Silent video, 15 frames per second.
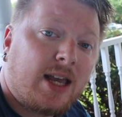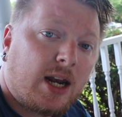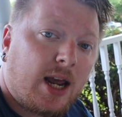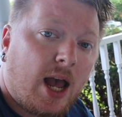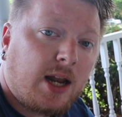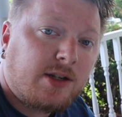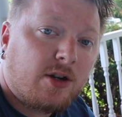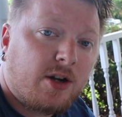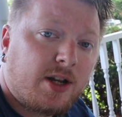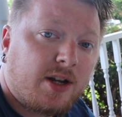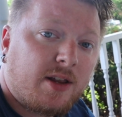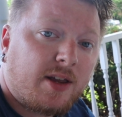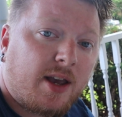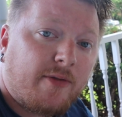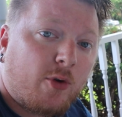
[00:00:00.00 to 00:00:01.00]
Getting entered
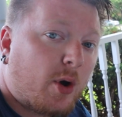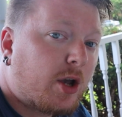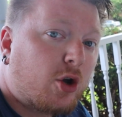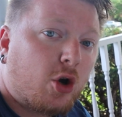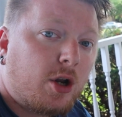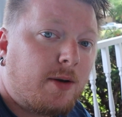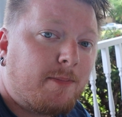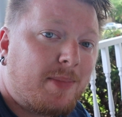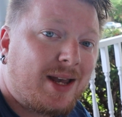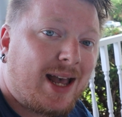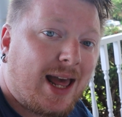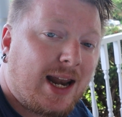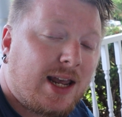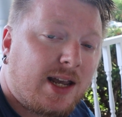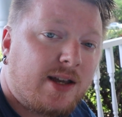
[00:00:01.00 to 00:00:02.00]
into the giveaway couldn't be
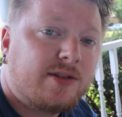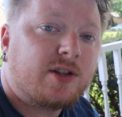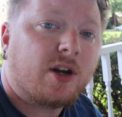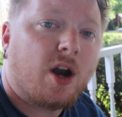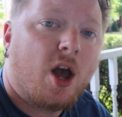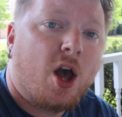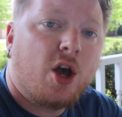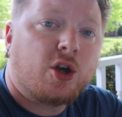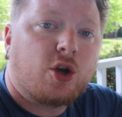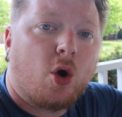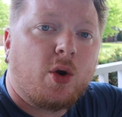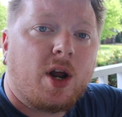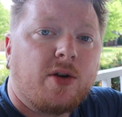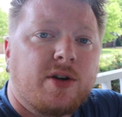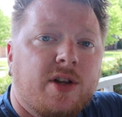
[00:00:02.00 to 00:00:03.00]
any easier.
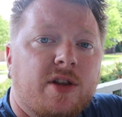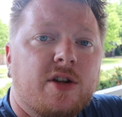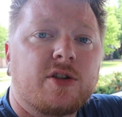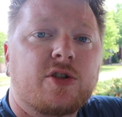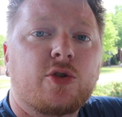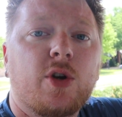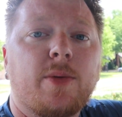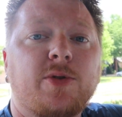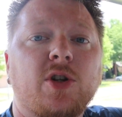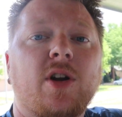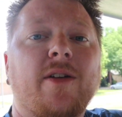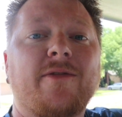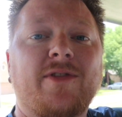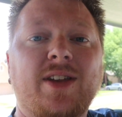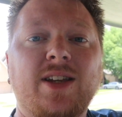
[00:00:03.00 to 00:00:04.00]
Go down to the description
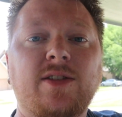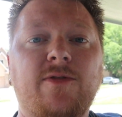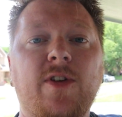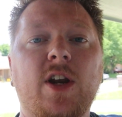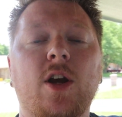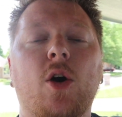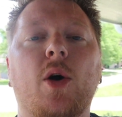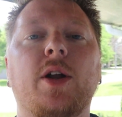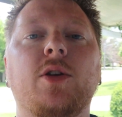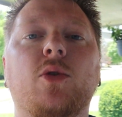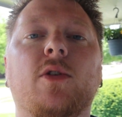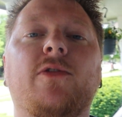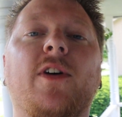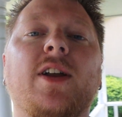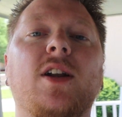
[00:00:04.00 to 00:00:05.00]
of this video and you
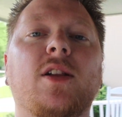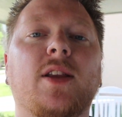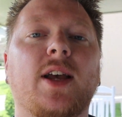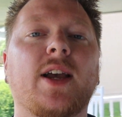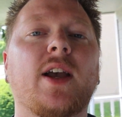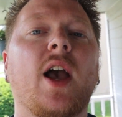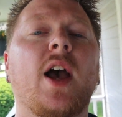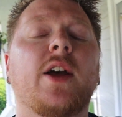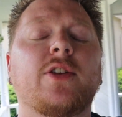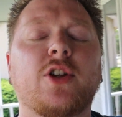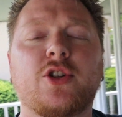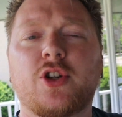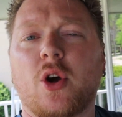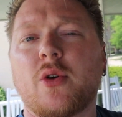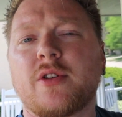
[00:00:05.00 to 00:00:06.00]
will find a link to
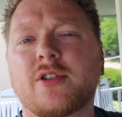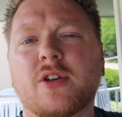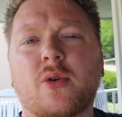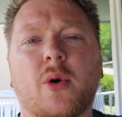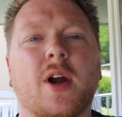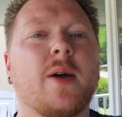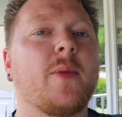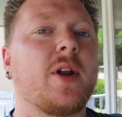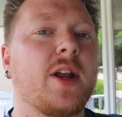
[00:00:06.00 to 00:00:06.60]
Jonah's Aquarium